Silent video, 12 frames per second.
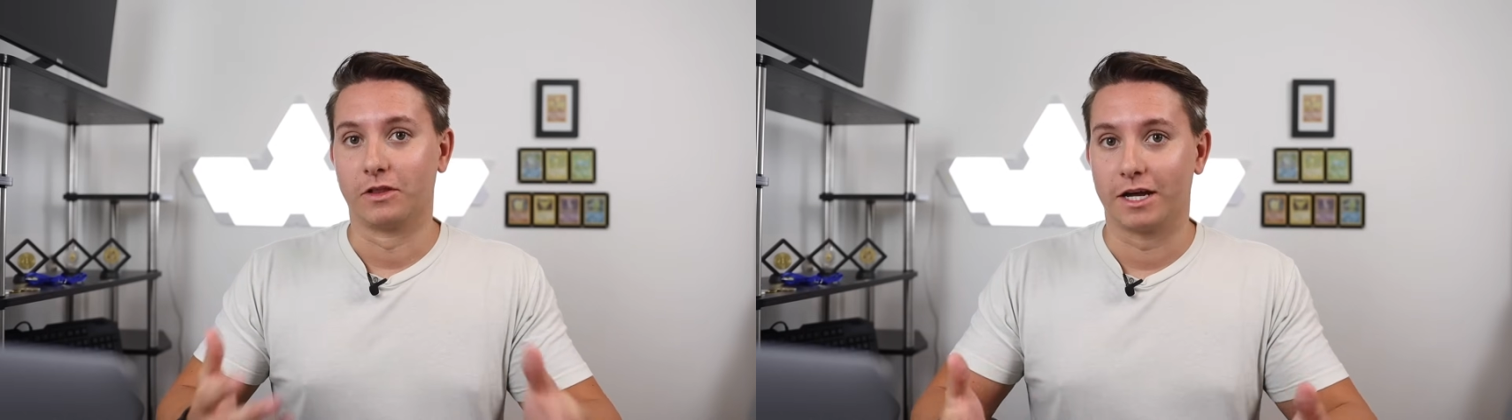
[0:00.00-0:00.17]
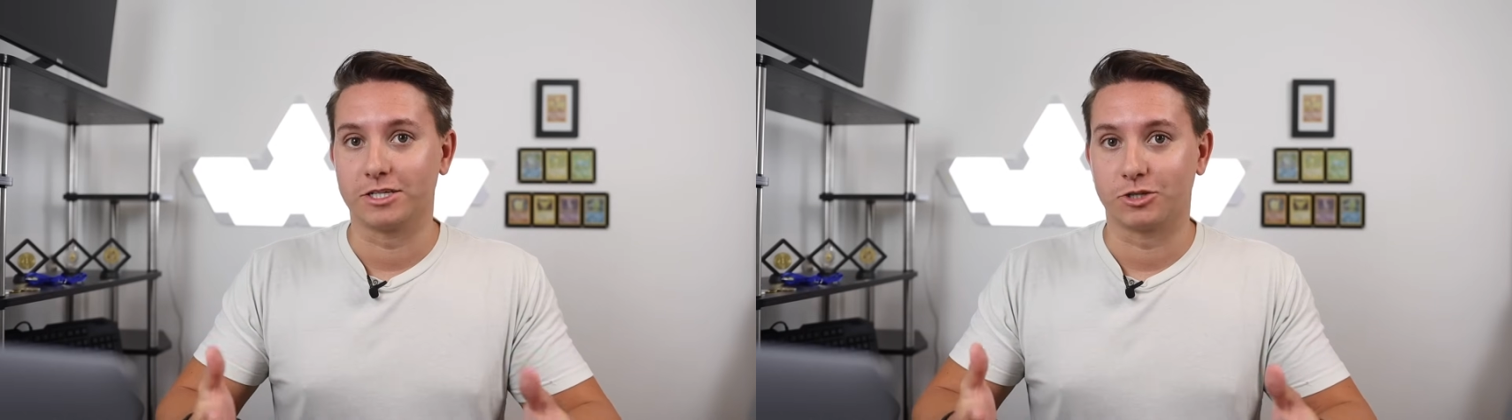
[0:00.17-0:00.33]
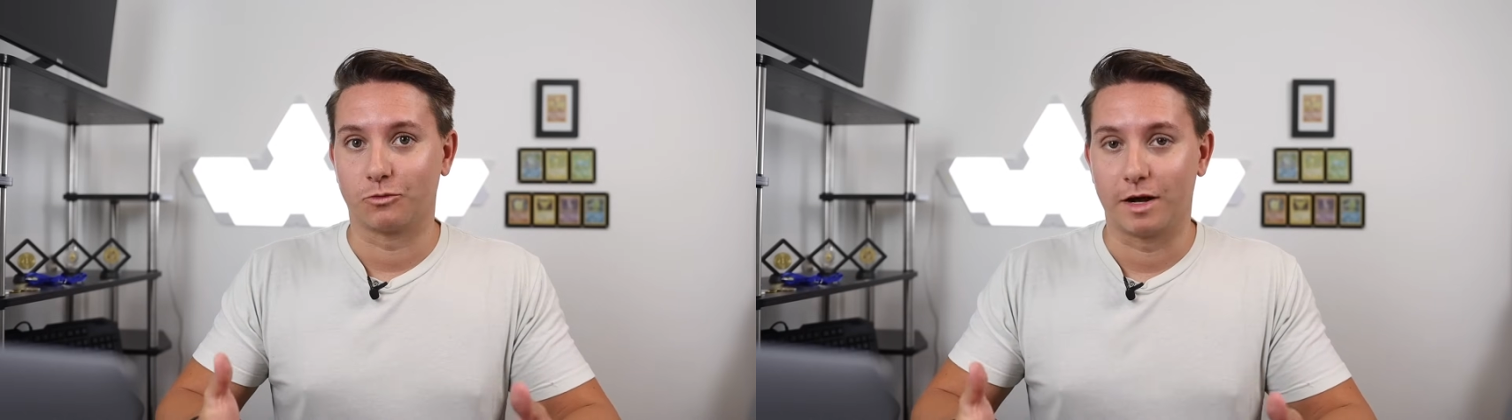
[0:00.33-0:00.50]
the
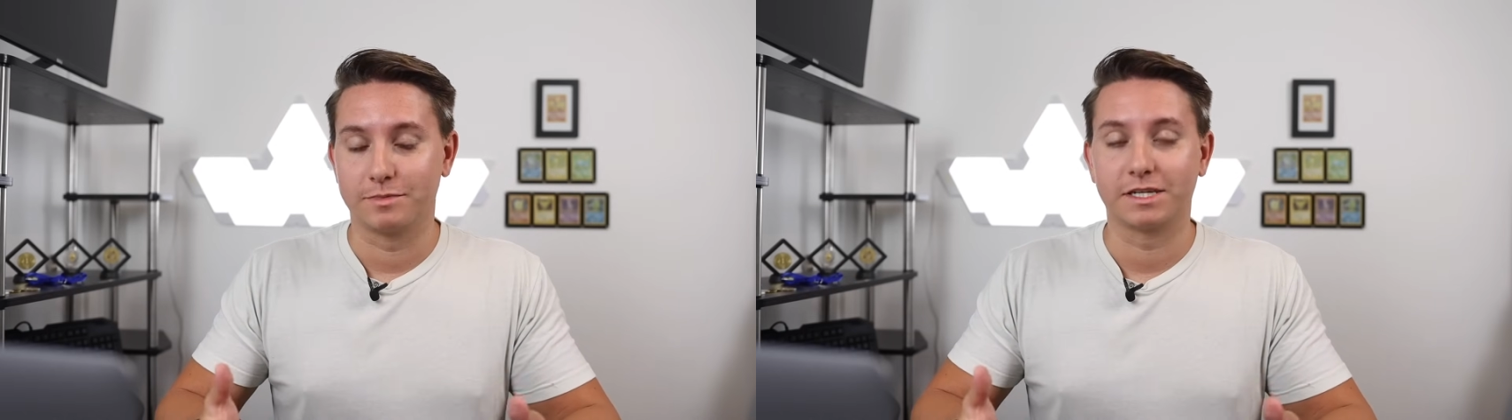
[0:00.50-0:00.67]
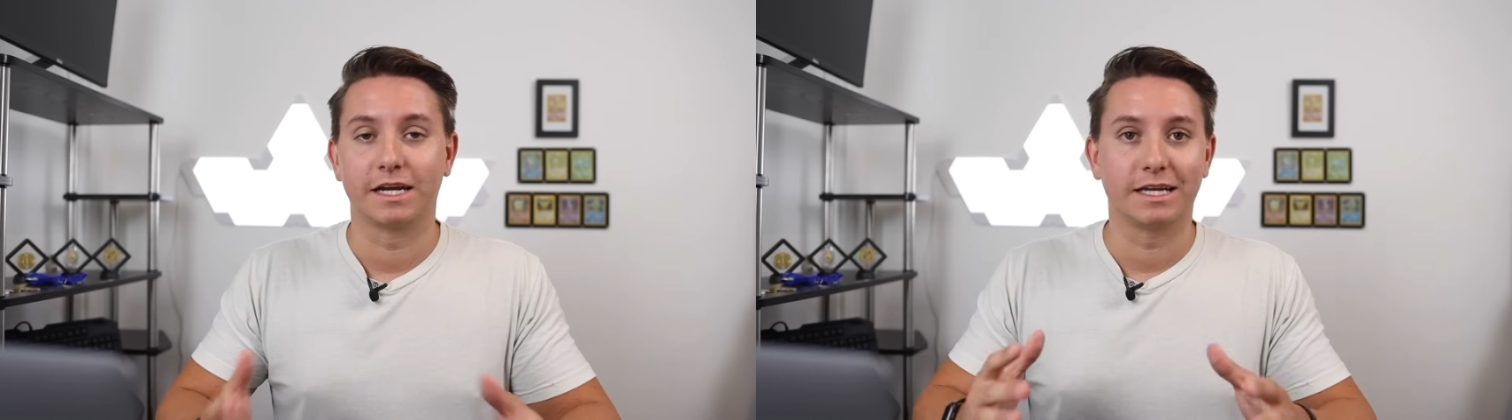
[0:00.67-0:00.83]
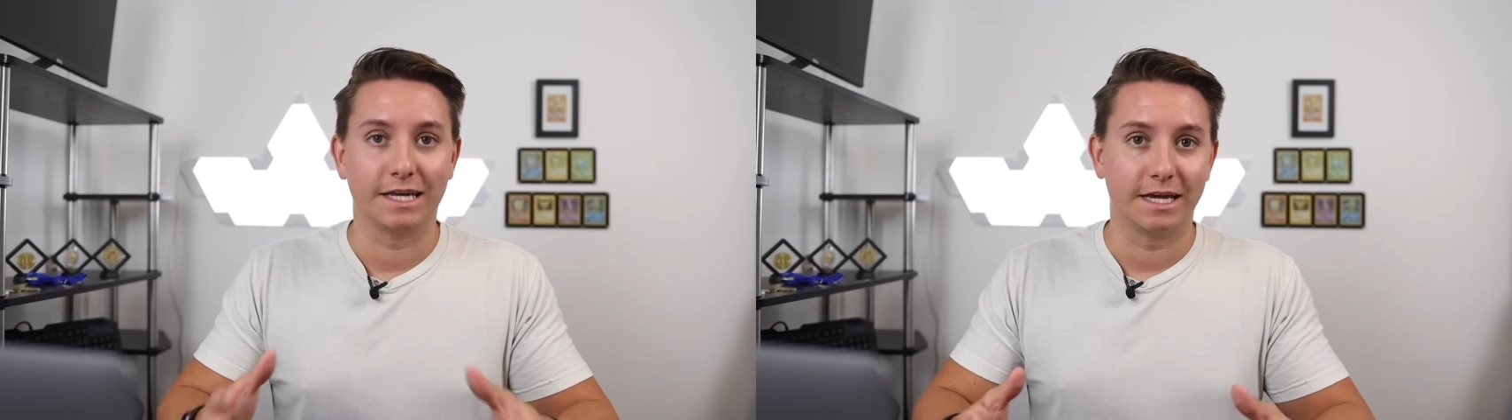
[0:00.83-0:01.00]
Ledger
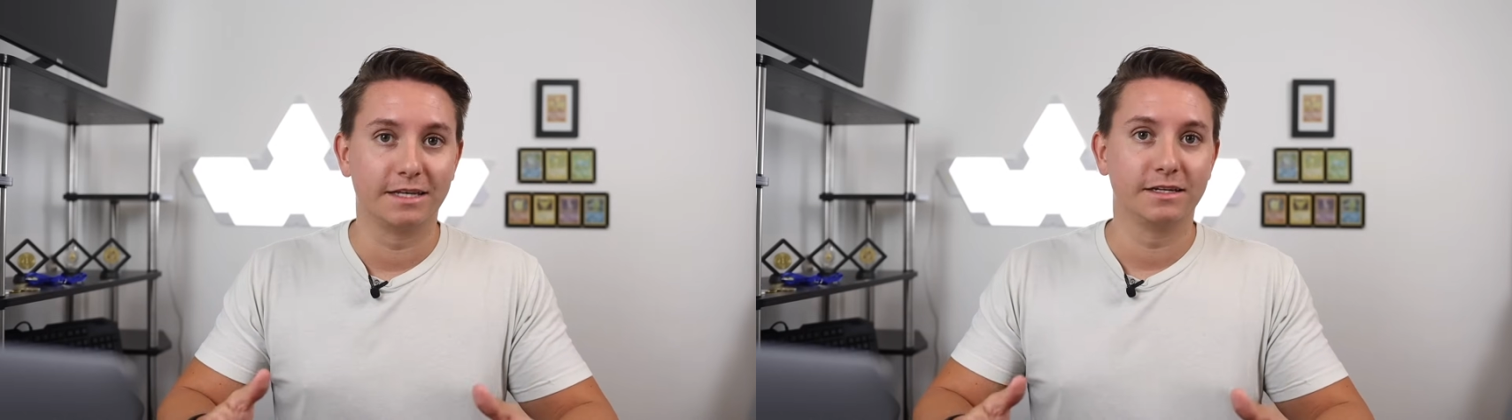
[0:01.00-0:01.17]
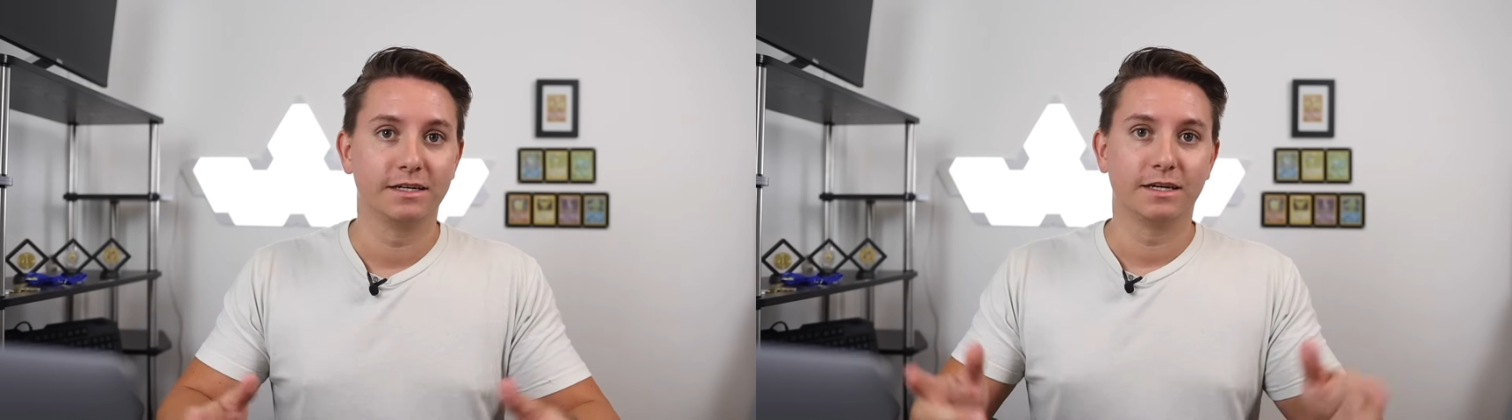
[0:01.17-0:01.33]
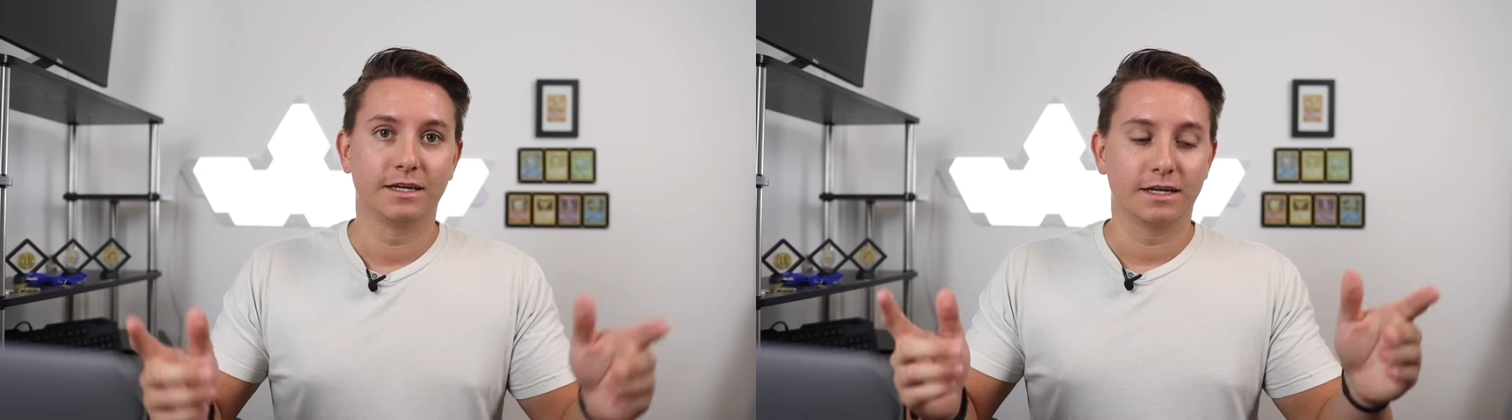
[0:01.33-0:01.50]
website again.